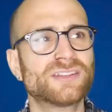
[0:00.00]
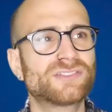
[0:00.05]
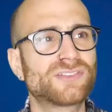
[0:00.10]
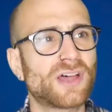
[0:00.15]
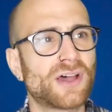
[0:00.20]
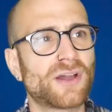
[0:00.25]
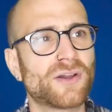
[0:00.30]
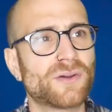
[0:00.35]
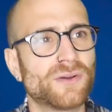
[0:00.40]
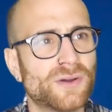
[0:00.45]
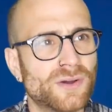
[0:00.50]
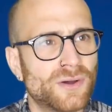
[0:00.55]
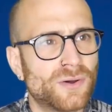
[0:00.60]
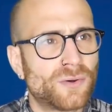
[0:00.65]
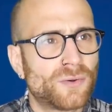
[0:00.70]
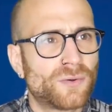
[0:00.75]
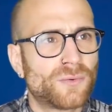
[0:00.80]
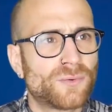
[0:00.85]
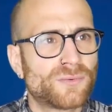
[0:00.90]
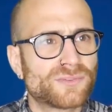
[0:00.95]
So,
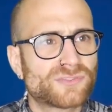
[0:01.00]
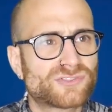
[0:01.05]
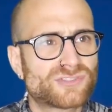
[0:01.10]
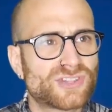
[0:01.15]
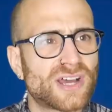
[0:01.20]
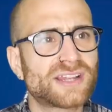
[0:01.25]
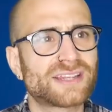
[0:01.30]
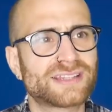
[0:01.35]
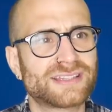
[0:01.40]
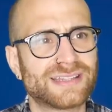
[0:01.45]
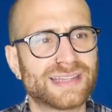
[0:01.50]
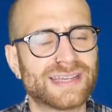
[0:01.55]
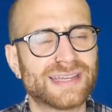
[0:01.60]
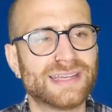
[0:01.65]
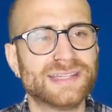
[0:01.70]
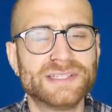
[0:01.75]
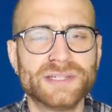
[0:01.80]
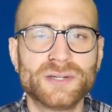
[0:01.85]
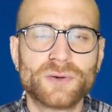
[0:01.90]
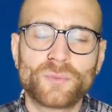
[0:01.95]

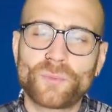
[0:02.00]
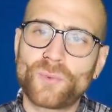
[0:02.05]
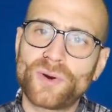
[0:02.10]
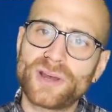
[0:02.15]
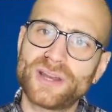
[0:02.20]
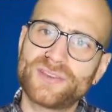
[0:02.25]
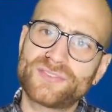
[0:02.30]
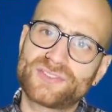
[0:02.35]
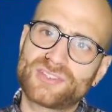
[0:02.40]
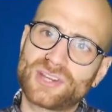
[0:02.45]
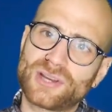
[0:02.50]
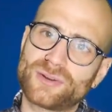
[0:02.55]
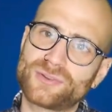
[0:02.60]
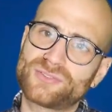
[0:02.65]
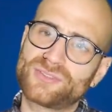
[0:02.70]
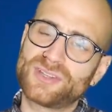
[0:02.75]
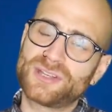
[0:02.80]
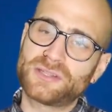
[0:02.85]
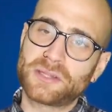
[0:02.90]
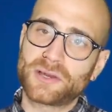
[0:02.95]
suddenly, what if
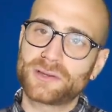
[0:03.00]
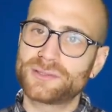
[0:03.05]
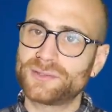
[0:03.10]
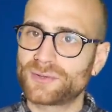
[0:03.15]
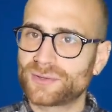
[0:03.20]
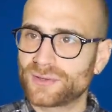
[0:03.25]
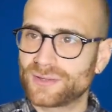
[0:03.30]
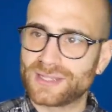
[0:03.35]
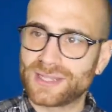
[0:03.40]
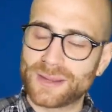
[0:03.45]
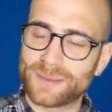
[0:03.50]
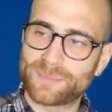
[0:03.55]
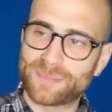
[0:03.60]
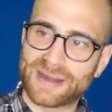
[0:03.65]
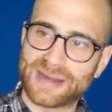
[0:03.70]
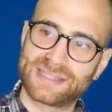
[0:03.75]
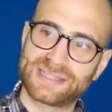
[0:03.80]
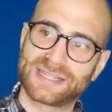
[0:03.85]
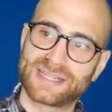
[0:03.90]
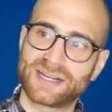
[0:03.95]
Chelsea are no longer like
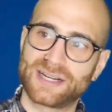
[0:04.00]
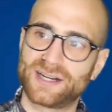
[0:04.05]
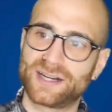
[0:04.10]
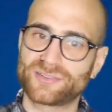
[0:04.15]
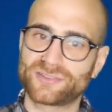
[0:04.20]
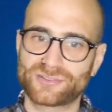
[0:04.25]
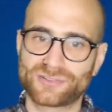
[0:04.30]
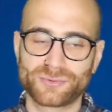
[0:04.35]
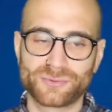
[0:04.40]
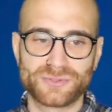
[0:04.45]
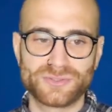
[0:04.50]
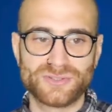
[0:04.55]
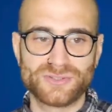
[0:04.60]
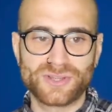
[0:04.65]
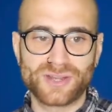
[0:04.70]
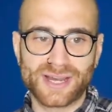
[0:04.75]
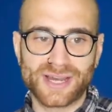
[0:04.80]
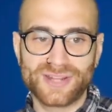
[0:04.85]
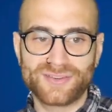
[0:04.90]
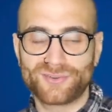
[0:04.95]
battling Arsenal and
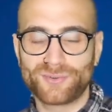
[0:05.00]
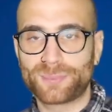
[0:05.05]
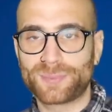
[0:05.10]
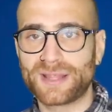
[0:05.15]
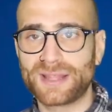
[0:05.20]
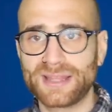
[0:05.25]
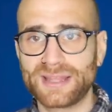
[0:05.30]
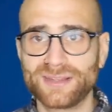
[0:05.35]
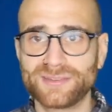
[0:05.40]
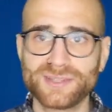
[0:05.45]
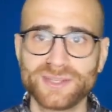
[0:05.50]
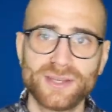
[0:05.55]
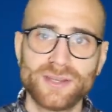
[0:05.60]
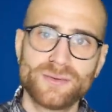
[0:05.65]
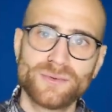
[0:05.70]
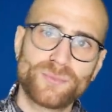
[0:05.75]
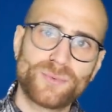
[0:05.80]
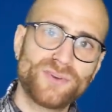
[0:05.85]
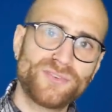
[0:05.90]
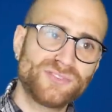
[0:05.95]
United for players?
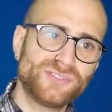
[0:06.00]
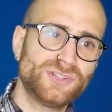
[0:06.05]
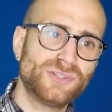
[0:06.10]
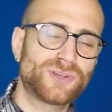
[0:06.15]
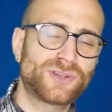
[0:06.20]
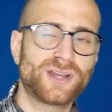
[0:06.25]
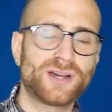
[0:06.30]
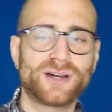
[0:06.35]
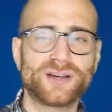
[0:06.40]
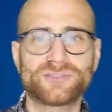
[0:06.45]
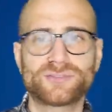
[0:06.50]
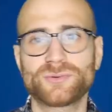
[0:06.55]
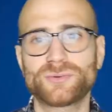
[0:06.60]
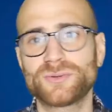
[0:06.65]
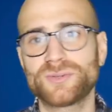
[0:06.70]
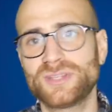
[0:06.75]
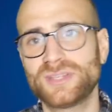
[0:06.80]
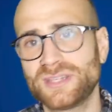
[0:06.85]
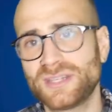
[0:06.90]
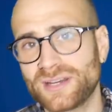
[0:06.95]
What if
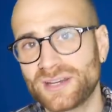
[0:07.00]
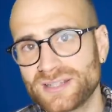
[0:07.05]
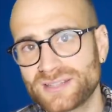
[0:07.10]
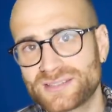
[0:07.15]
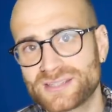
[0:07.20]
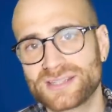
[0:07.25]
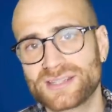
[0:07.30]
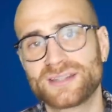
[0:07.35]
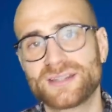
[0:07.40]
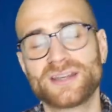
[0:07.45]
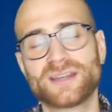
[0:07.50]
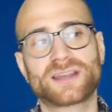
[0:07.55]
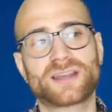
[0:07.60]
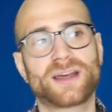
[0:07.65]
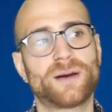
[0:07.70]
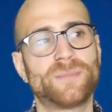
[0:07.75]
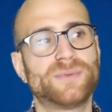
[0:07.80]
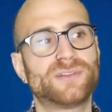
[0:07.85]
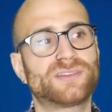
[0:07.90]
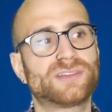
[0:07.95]
Newcastle United
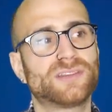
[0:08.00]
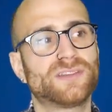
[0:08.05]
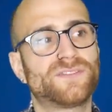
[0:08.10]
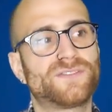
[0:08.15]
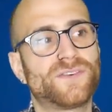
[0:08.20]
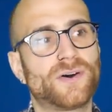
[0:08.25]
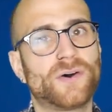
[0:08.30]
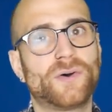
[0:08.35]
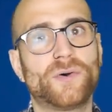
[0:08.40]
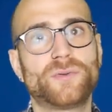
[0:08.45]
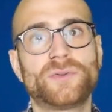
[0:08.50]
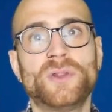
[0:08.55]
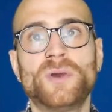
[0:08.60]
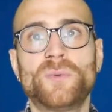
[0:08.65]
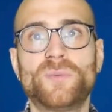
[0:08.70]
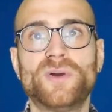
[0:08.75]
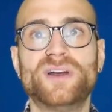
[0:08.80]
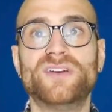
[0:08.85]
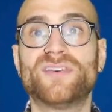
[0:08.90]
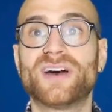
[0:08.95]
come into the fold
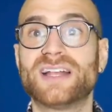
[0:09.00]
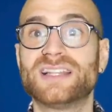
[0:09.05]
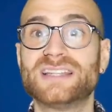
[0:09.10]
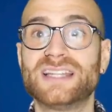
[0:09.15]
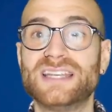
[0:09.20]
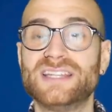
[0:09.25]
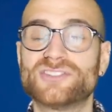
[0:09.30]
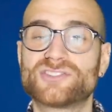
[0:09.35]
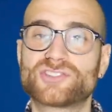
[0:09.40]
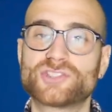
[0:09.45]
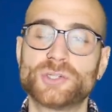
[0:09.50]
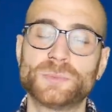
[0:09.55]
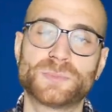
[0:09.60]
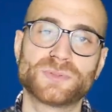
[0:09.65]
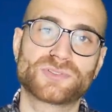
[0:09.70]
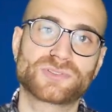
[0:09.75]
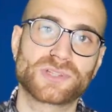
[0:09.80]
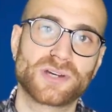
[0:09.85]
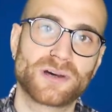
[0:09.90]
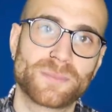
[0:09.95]
with elite
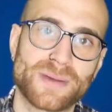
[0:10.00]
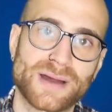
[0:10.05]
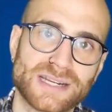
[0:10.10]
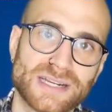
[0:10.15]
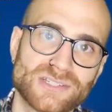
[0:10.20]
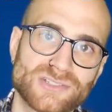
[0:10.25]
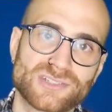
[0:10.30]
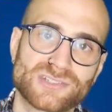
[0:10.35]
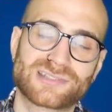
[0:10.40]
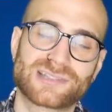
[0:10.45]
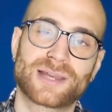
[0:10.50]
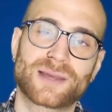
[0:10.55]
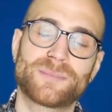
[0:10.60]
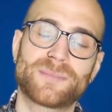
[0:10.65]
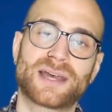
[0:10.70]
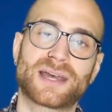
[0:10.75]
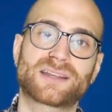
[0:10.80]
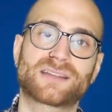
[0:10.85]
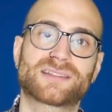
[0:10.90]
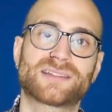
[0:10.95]
superstar managers like
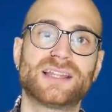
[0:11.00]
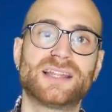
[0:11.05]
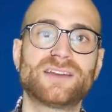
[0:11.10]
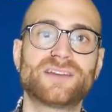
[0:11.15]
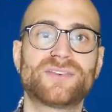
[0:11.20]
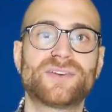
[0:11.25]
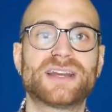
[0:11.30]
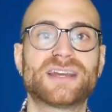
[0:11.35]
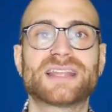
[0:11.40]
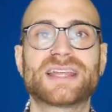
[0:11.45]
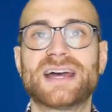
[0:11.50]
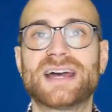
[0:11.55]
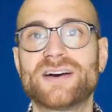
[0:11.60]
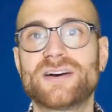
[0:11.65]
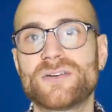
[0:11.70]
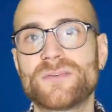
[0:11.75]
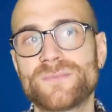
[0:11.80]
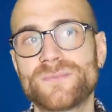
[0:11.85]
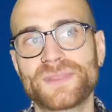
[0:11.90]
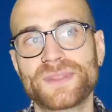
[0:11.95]
Max Allegri at the
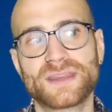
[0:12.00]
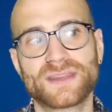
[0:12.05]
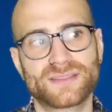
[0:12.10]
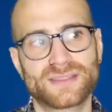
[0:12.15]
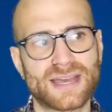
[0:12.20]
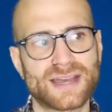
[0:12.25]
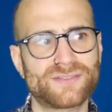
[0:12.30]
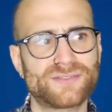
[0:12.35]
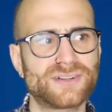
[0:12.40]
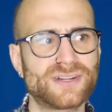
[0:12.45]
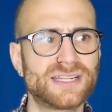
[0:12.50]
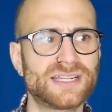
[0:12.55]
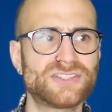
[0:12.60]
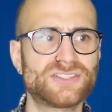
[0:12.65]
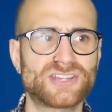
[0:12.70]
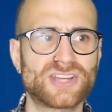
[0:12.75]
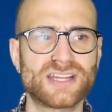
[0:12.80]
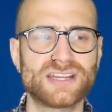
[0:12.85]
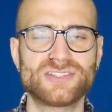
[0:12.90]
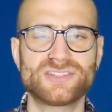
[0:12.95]
helm? That really
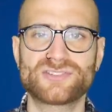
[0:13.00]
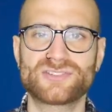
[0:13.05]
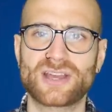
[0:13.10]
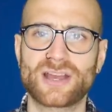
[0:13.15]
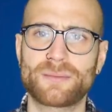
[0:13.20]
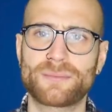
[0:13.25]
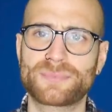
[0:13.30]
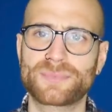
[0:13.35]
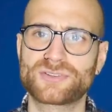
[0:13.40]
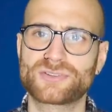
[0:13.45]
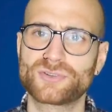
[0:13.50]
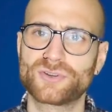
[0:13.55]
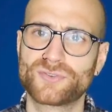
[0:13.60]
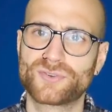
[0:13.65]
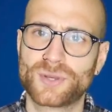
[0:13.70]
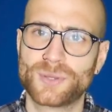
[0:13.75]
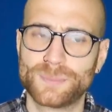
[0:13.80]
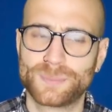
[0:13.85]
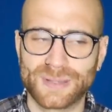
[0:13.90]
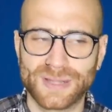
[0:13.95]
changes up the sort
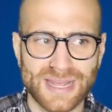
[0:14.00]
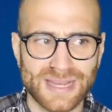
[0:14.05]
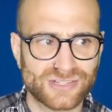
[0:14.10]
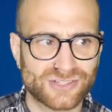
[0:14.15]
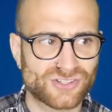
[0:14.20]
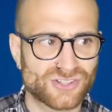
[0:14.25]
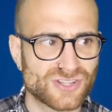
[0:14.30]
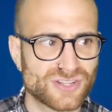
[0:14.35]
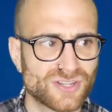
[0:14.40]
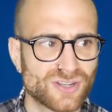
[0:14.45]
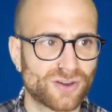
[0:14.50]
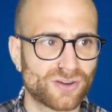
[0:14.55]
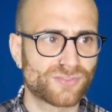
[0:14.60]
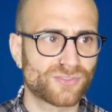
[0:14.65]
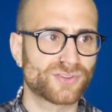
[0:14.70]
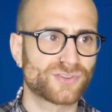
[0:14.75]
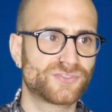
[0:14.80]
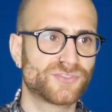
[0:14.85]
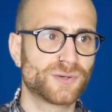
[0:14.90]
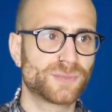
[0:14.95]
of complexion of
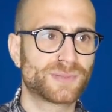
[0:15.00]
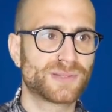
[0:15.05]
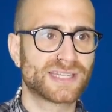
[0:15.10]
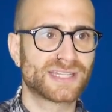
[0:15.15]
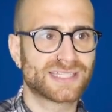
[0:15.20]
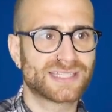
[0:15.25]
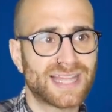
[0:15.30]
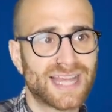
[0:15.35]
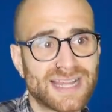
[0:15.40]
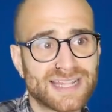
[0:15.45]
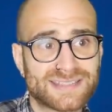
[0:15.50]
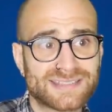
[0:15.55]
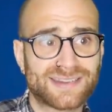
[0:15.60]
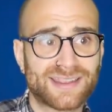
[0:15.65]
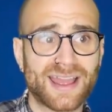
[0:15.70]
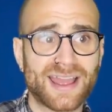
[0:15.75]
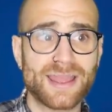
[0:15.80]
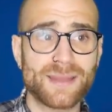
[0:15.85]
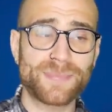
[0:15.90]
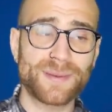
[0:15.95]
the footballing
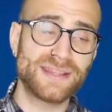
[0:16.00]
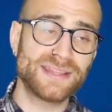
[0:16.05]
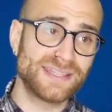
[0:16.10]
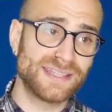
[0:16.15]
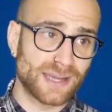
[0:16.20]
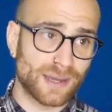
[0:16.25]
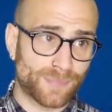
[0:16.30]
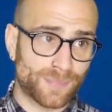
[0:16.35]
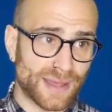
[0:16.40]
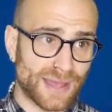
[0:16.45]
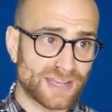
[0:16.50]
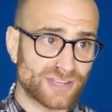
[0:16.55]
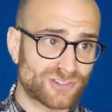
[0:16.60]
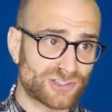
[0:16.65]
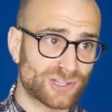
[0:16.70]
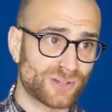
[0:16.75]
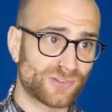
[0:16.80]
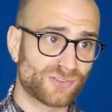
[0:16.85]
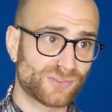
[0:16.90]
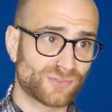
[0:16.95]
landscape in the upper
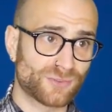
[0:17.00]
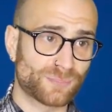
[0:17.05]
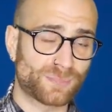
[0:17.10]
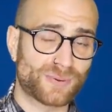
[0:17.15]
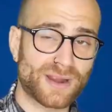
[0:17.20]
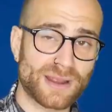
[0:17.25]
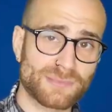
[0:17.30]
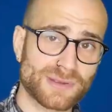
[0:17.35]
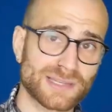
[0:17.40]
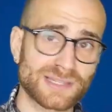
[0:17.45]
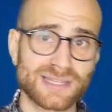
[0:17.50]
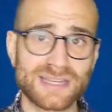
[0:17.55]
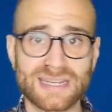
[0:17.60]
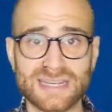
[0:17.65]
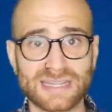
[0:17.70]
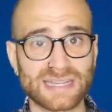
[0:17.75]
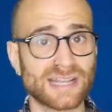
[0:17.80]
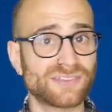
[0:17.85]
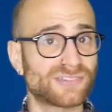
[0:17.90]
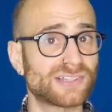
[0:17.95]
echelons of the Premier
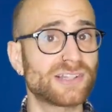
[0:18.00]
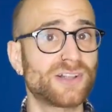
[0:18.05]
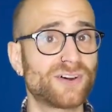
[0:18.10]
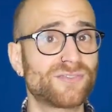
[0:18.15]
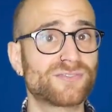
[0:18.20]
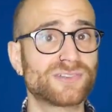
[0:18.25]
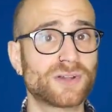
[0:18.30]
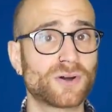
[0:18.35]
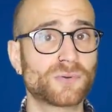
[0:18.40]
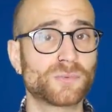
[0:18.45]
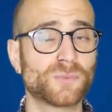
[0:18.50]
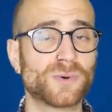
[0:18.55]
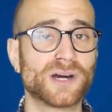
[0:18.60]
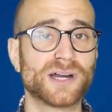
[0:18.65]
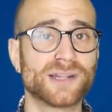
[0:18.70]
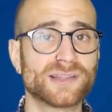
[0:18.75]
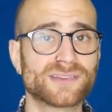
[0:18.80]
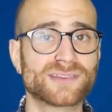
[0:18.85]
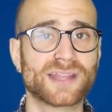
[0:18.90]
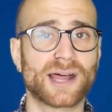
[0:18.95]
League. That's a lot of long
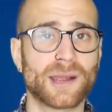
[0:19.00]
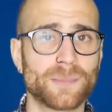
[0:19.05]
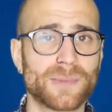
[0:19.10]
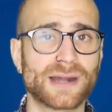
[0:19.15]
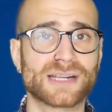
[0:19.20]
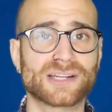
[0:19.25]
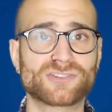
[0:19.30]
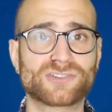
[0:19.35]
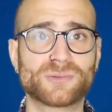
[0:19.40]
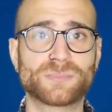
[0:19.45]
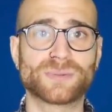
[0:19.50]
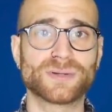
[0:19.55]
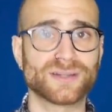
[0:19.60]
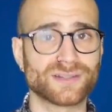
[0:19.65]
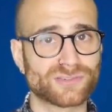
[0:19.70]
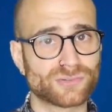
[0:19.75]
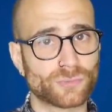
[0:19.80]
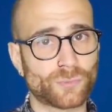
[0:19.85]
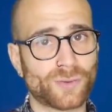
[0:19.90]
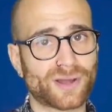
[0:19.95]
words that I managed to put
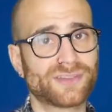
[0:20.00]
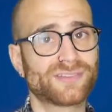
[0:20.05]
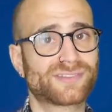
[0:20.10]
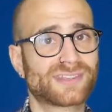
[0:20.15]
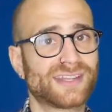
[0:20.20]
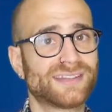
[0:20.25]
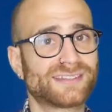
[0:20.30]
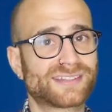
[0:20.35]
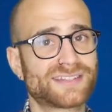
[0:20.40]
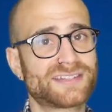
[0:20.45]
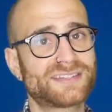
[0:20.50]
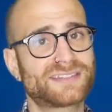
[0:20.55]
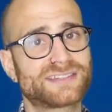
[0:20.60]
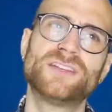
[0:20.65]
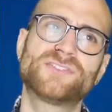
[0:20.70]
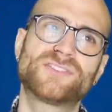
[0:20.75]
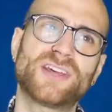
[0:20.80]
into one sentence.